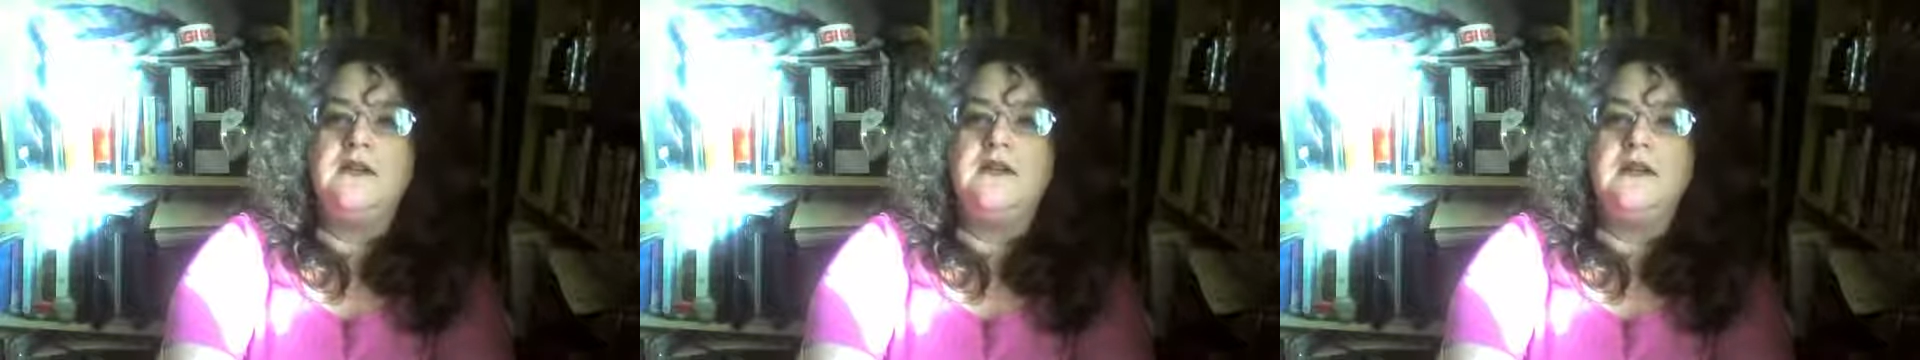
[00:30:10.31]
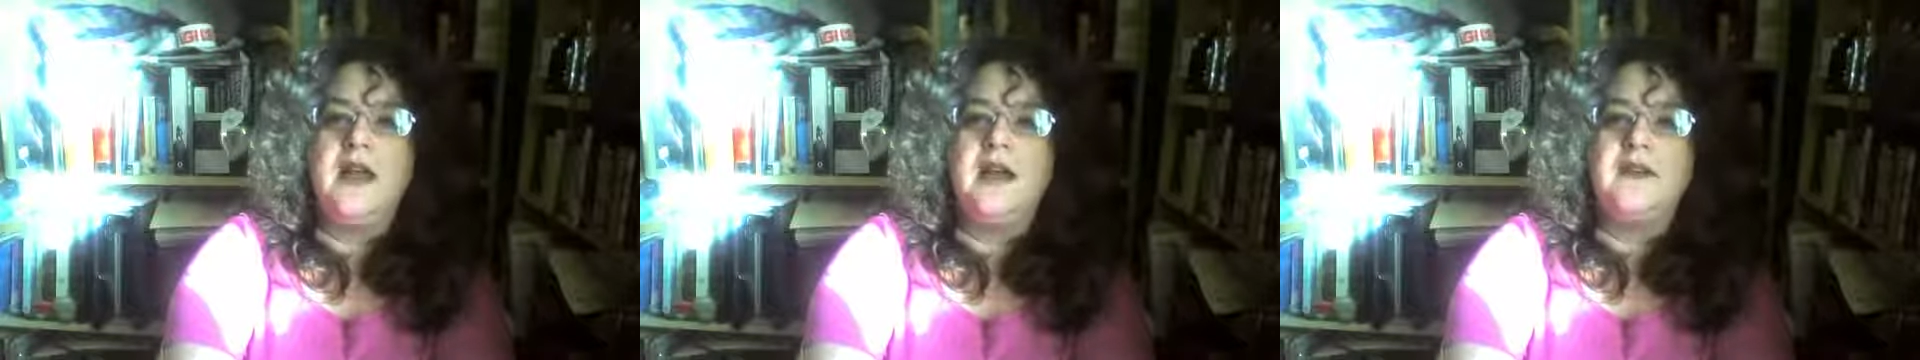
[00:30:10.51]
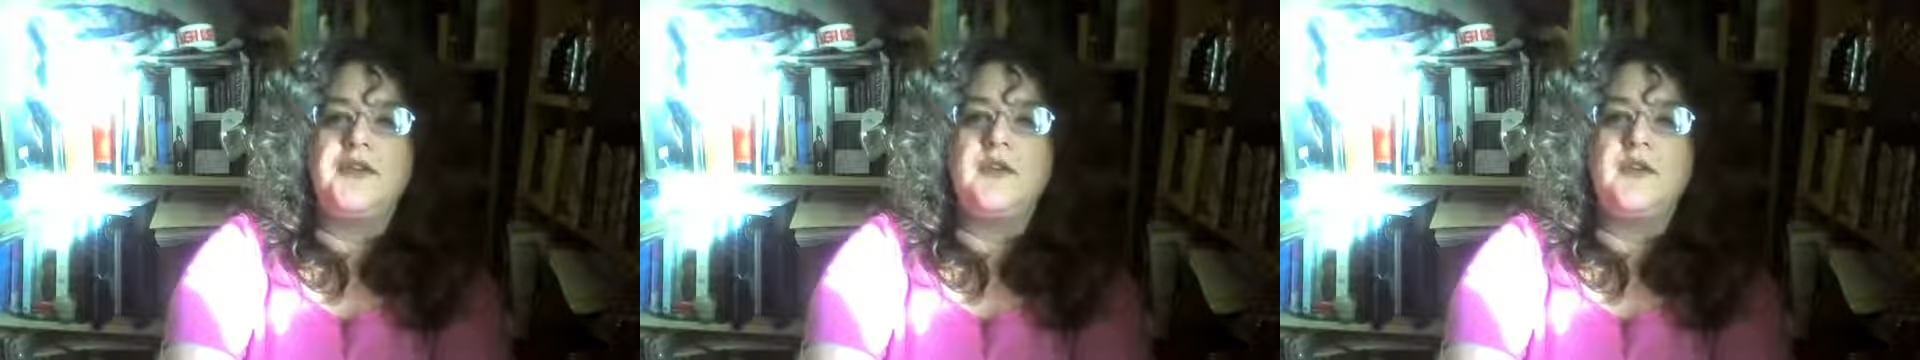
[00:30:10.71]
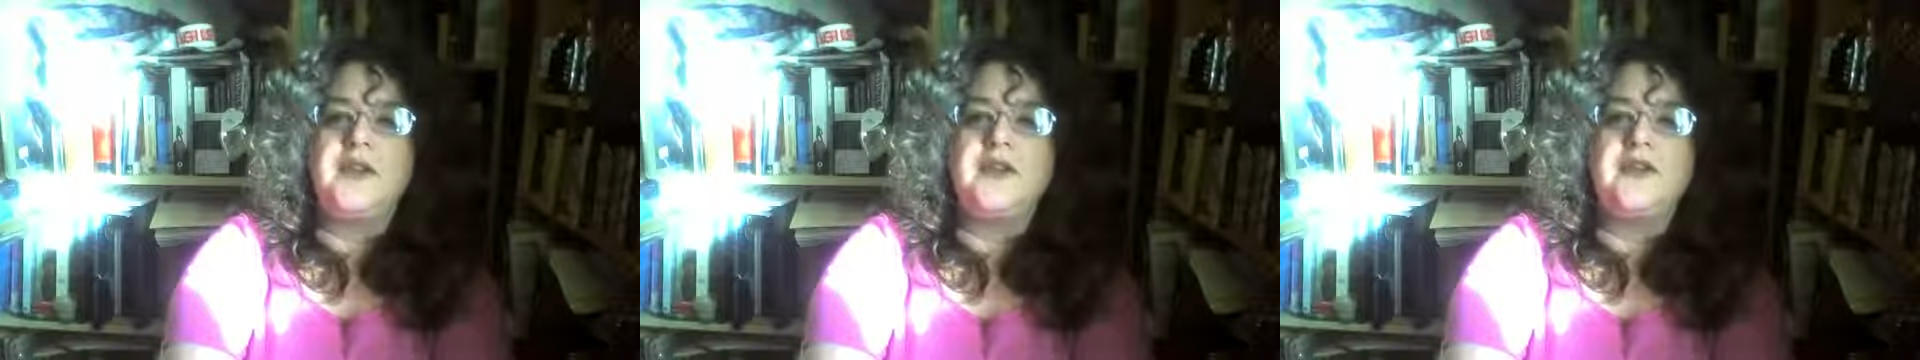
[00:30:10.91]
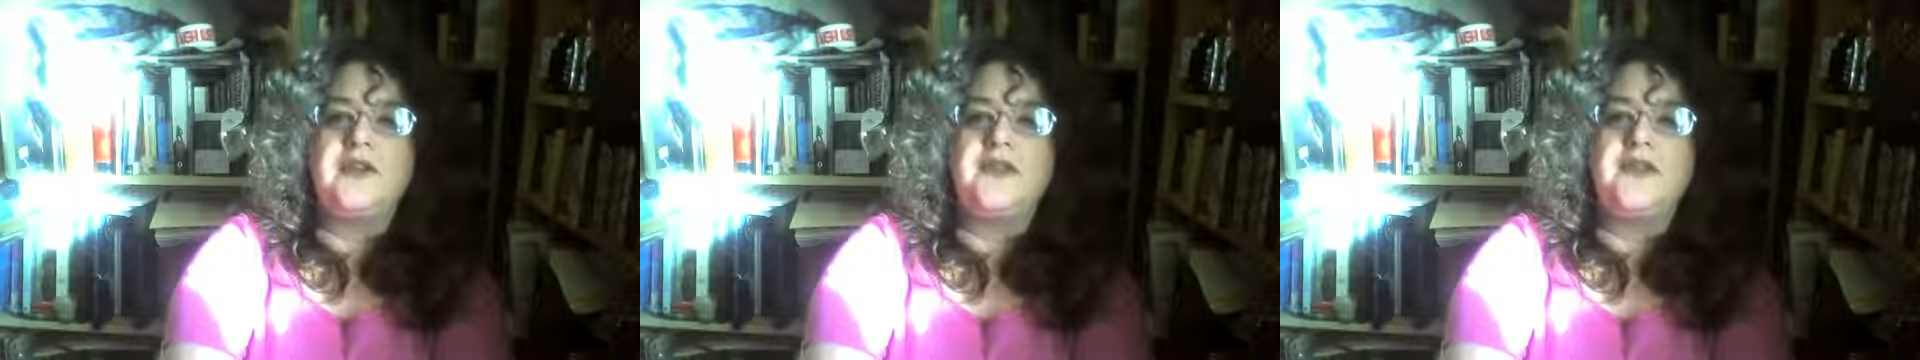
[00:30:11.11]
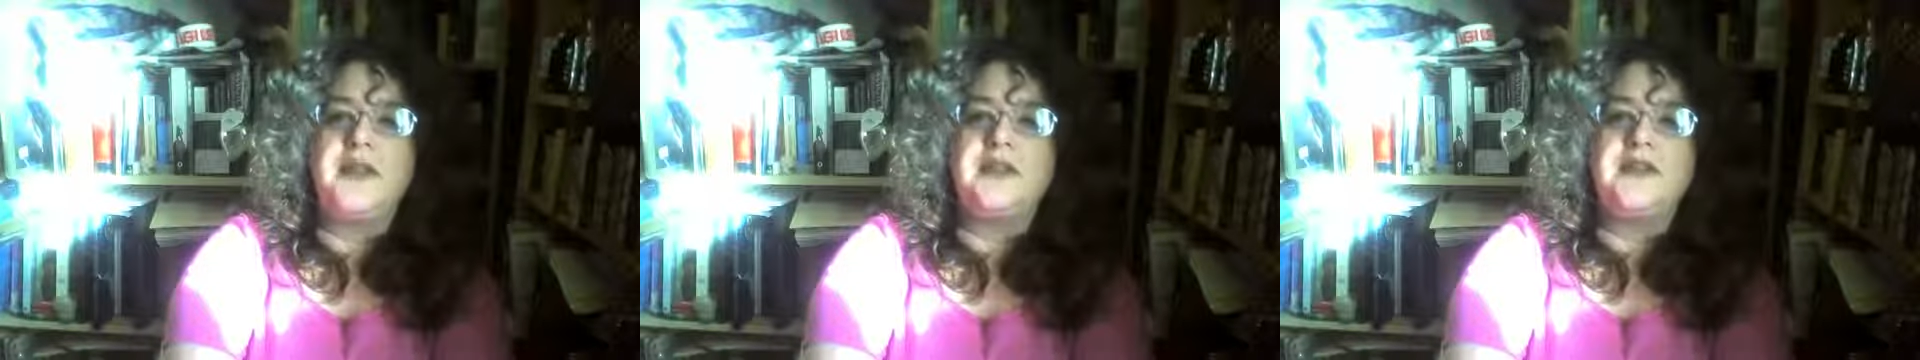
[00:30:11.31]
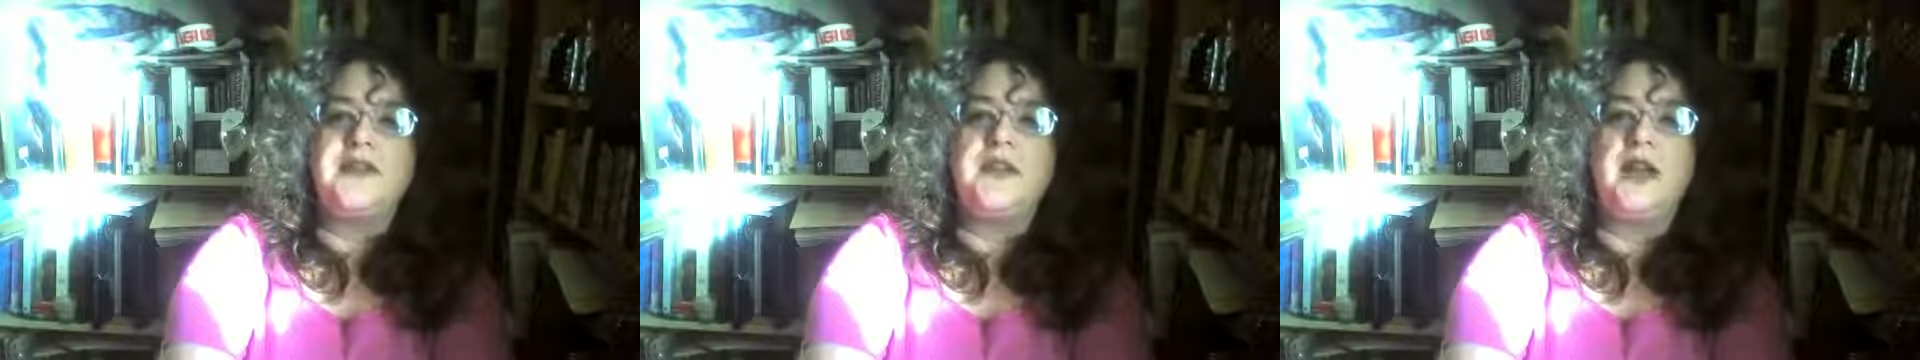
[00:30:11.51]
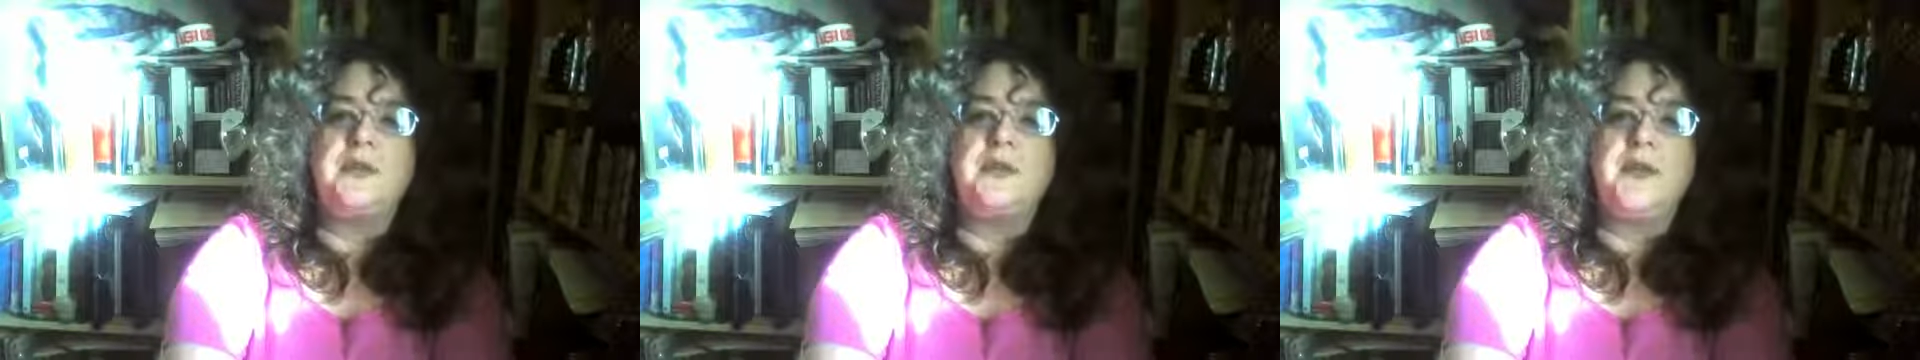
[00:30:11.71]
after which the floods
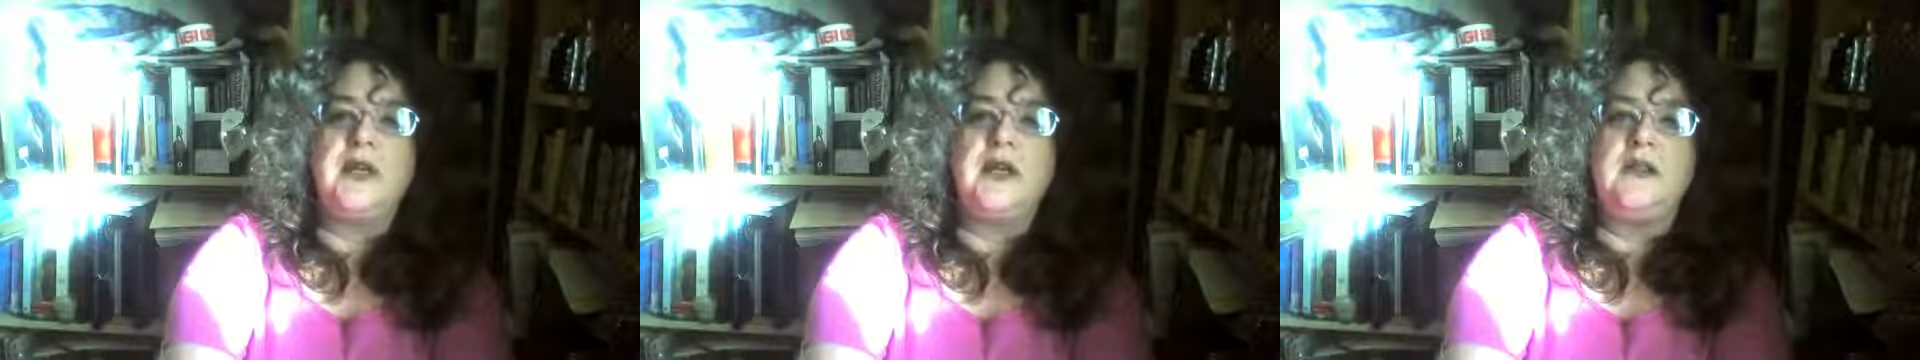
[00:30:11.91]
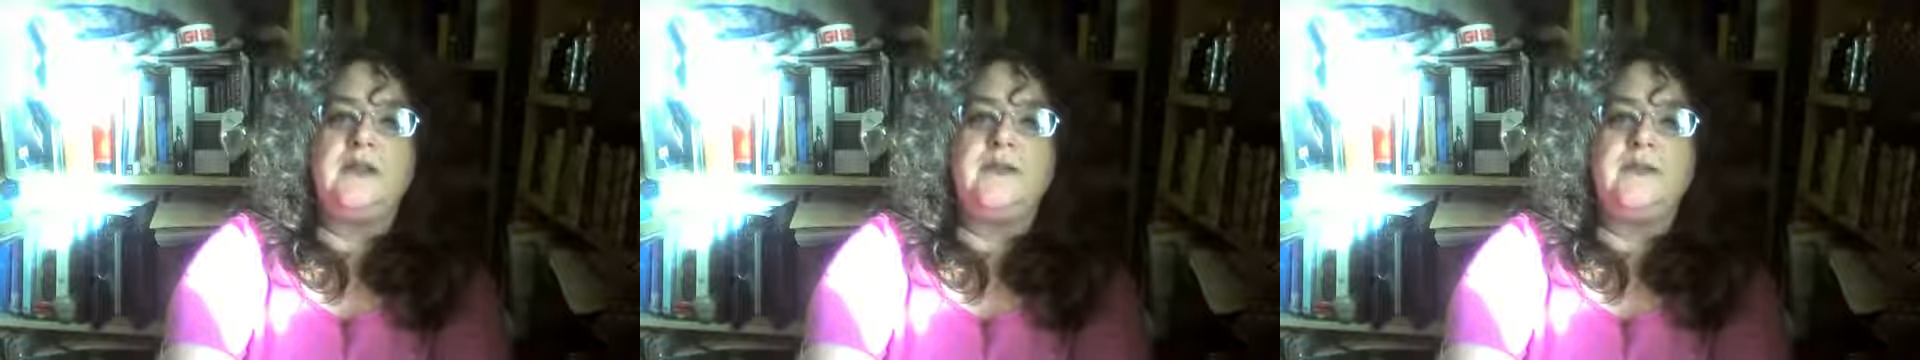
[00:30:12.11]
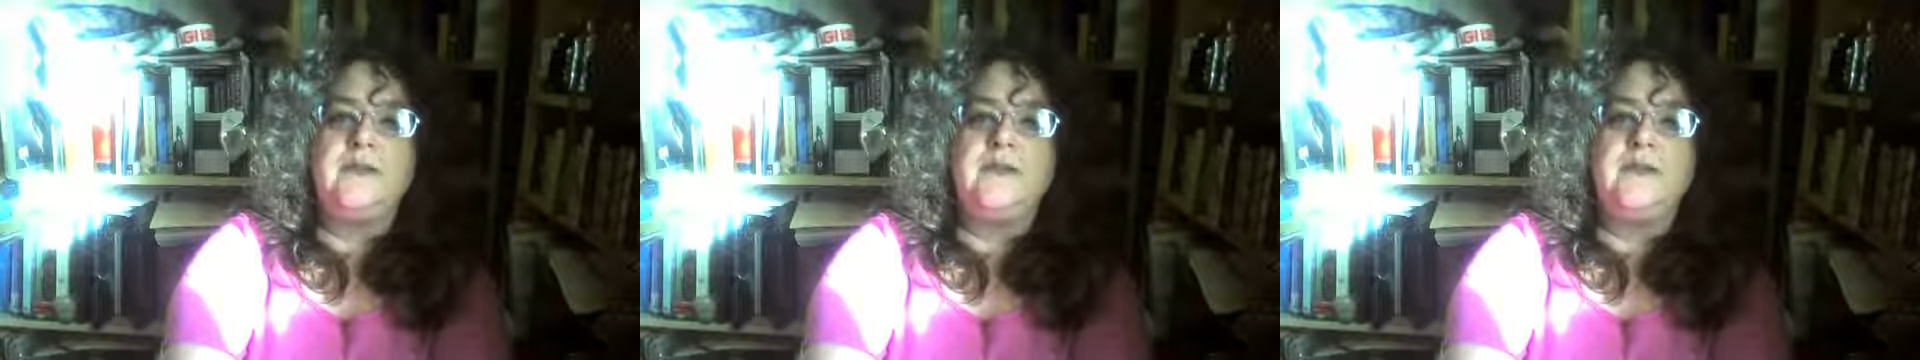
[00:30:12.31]
had begun